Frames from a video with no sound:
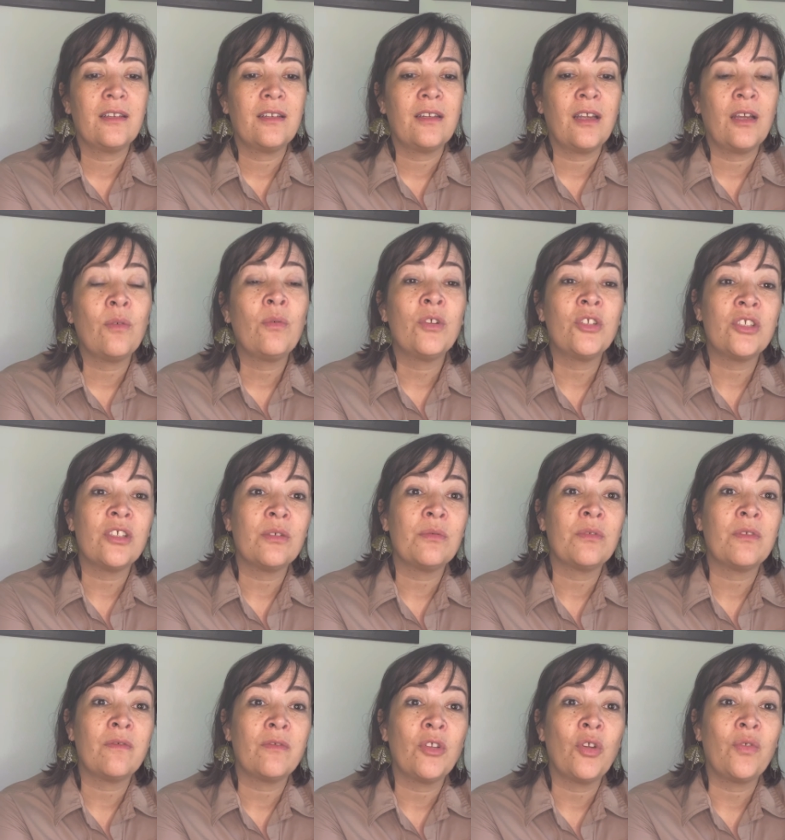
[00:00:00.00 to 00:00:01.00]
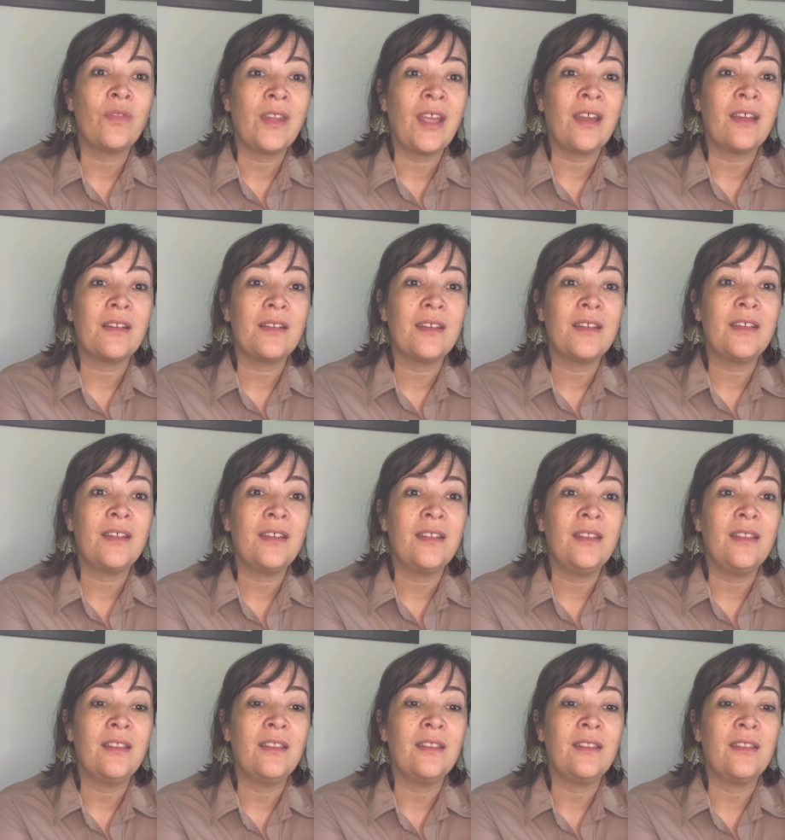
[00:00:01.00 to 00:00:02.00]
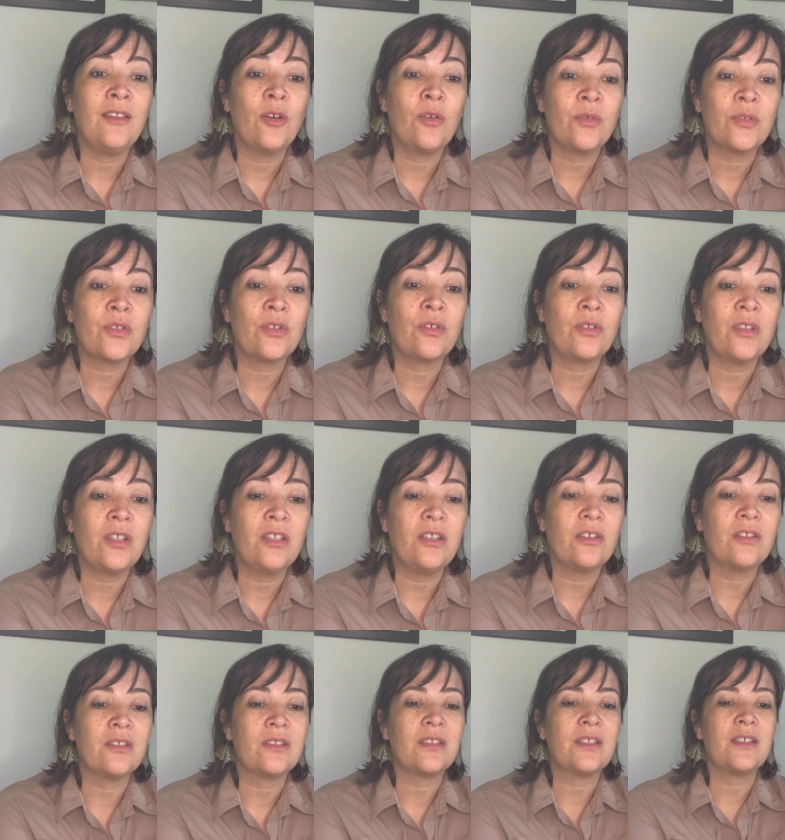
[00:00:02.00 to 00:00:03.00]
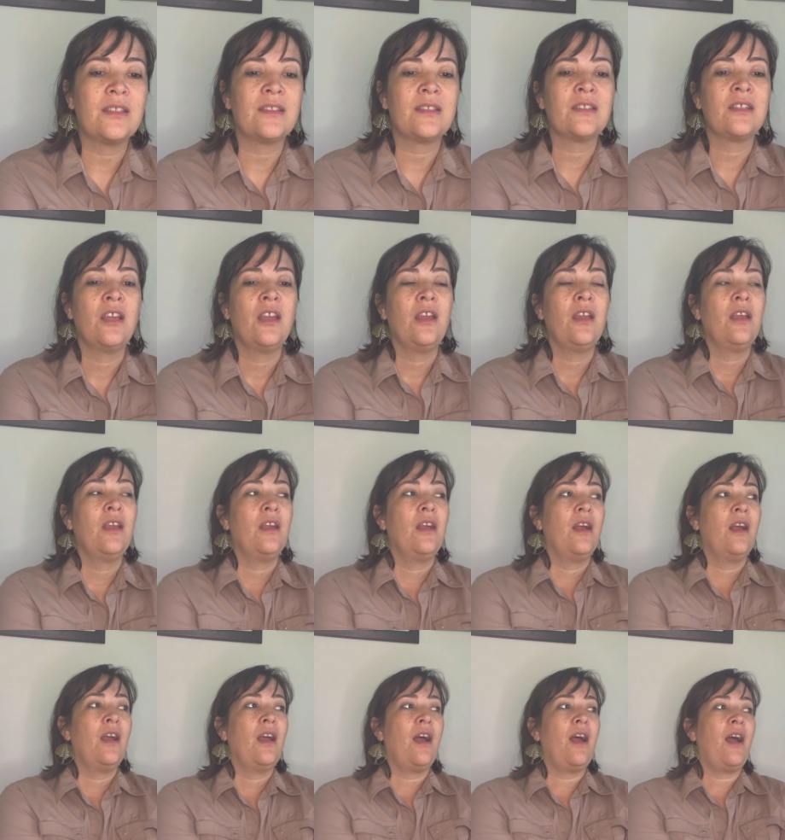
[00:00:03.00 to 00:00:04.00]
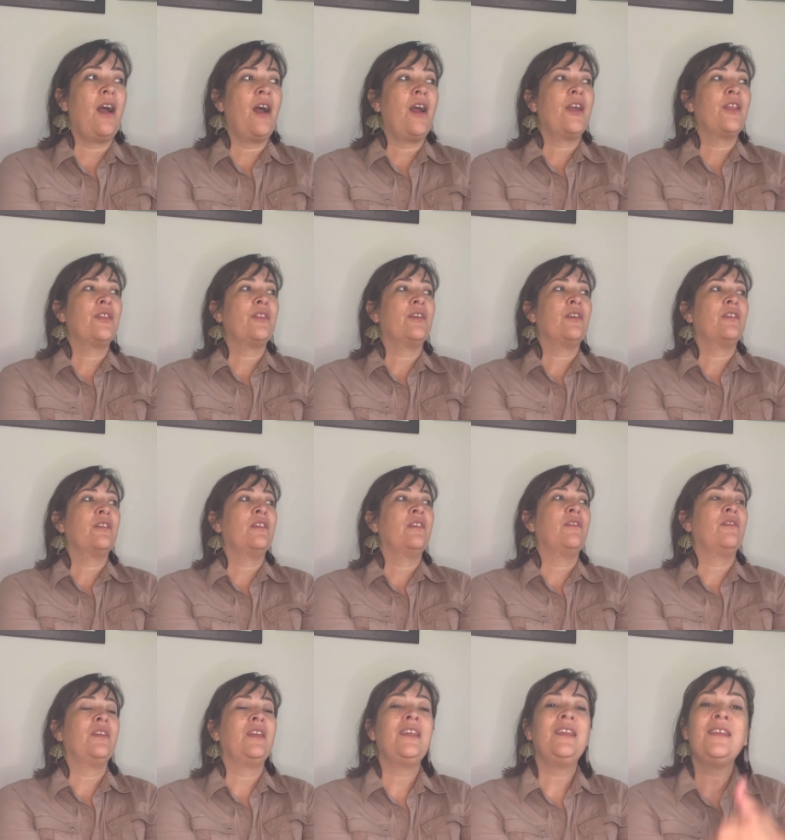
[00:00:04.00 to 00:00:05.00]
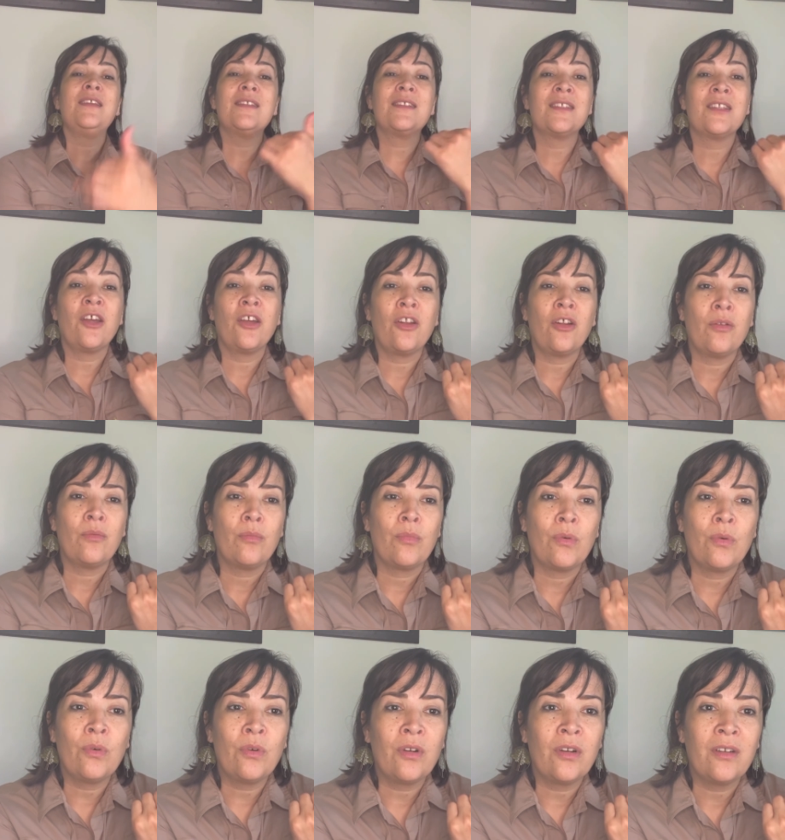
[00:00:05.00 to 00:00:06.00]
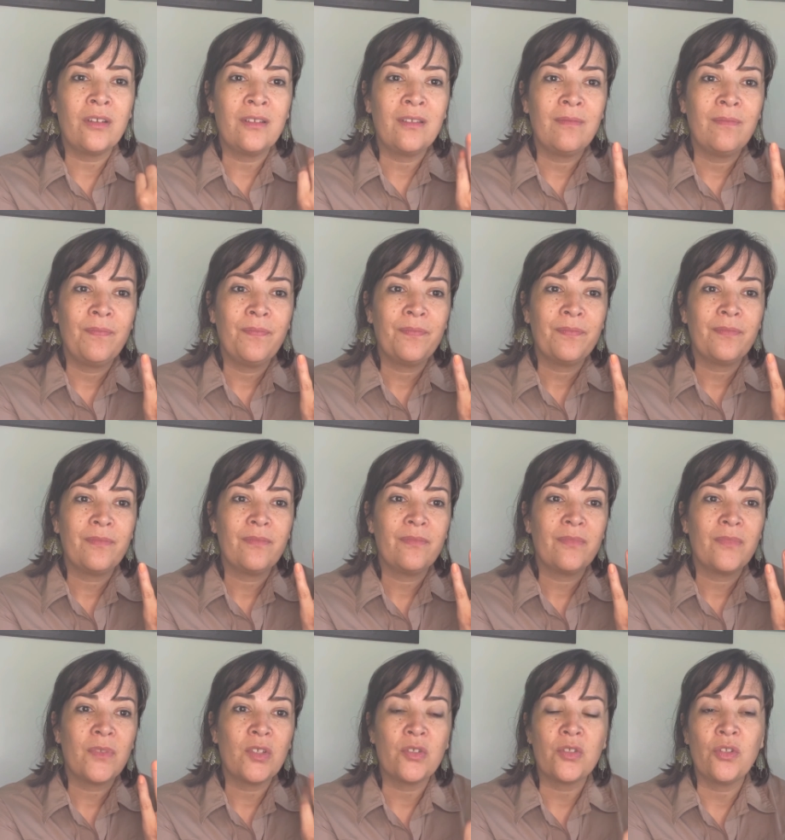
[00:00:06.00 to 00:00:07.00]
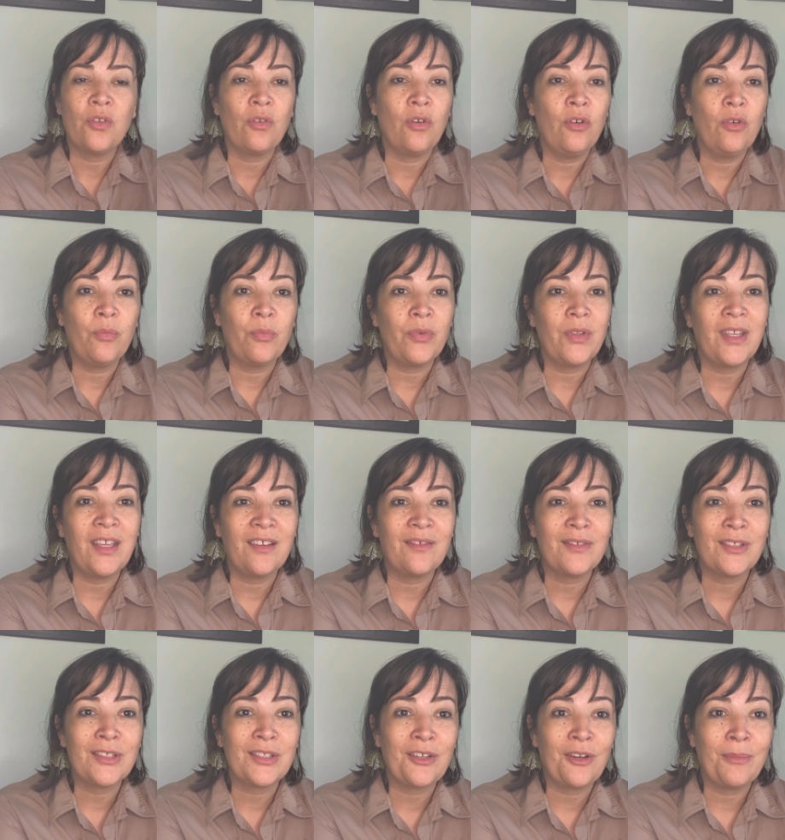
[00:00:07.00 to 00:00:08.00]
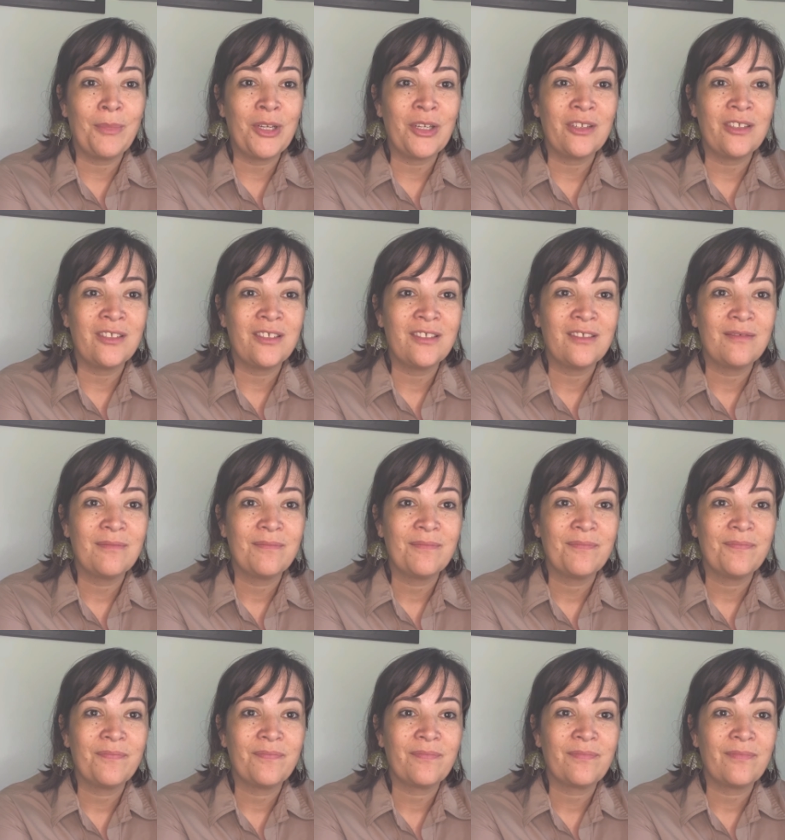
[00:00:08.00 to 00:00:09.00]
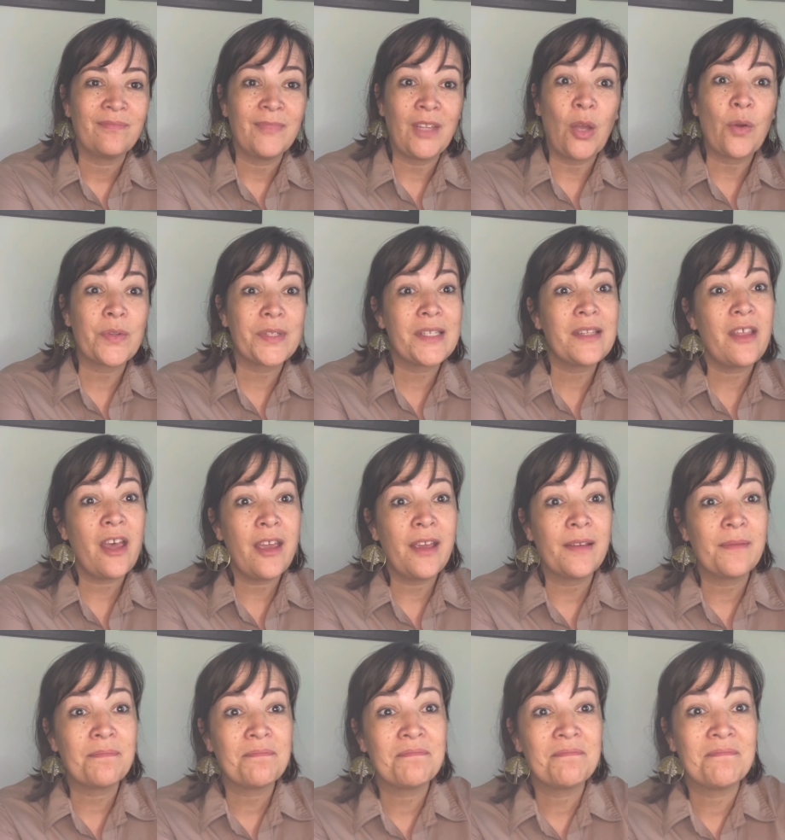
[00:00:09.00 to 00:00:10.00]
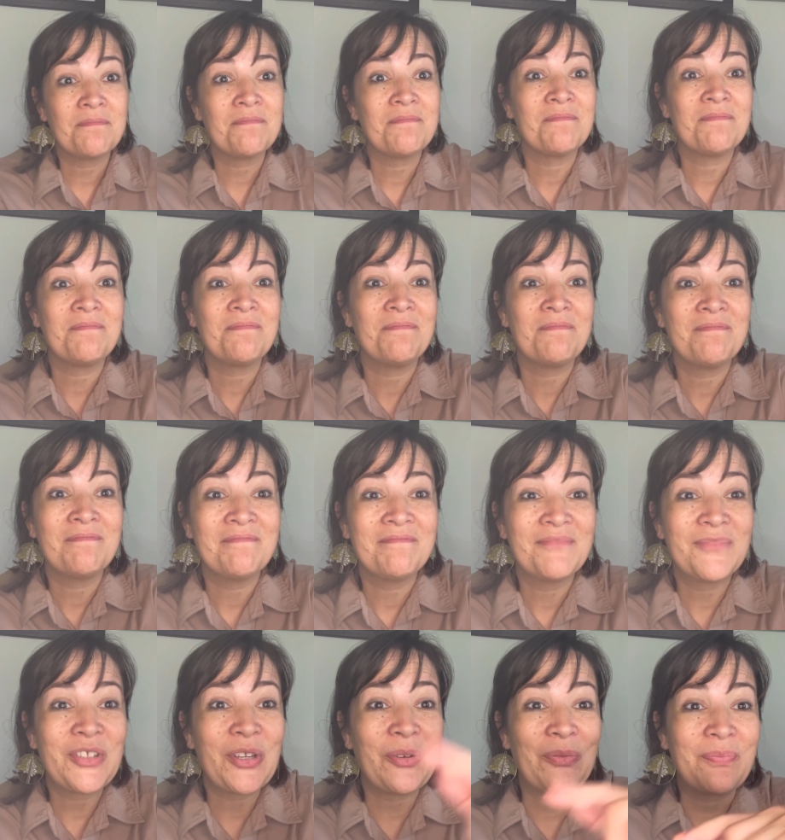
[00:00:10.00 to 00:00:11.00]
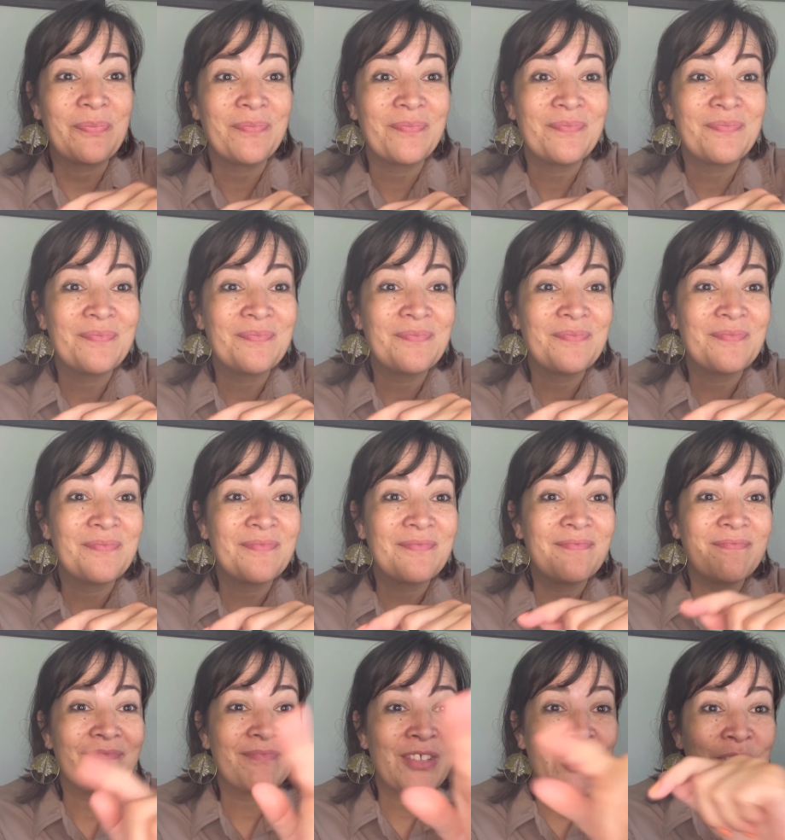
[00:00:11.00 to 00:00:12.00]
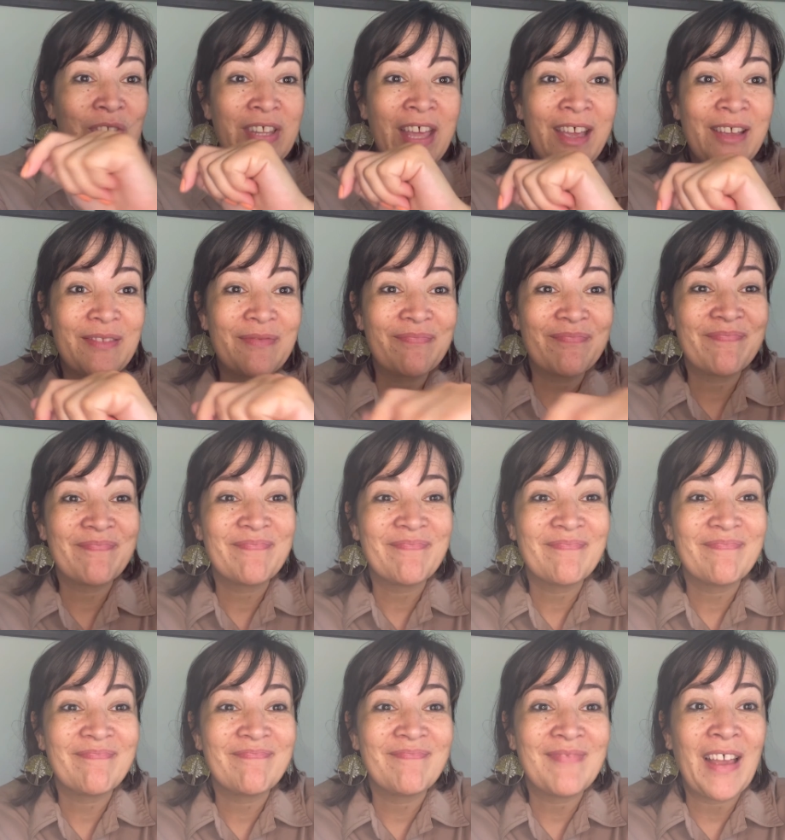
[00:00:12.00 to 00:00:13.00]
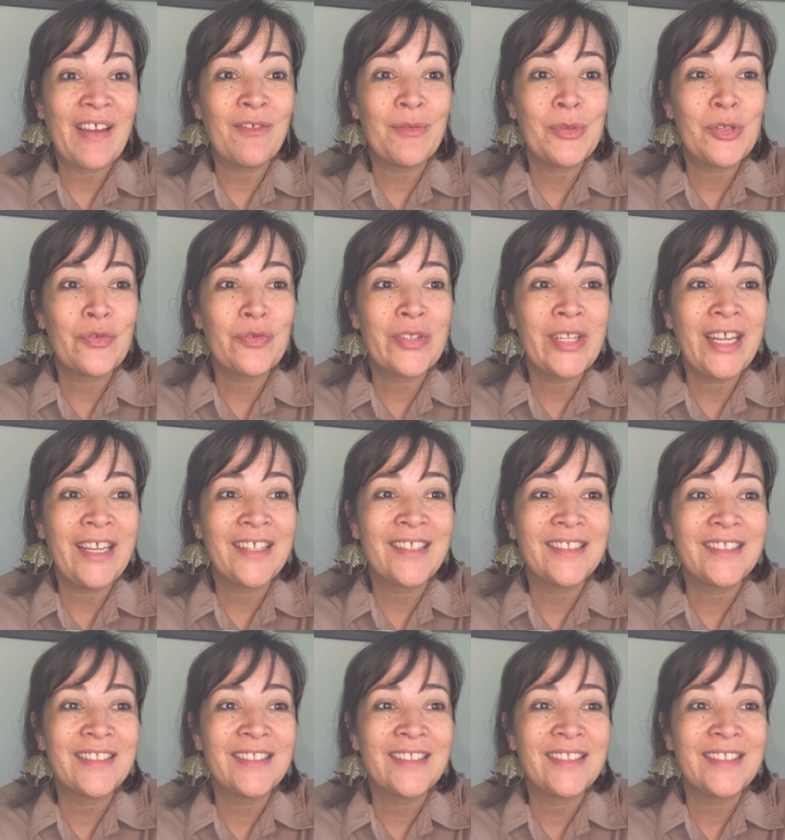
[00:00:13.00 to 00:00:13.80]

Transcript: I wish I would have known that in those early years because I thought if he's not on board, there's no hope. We can't fix our marriage. That was a lie. So, there's that. Have a beautiful day.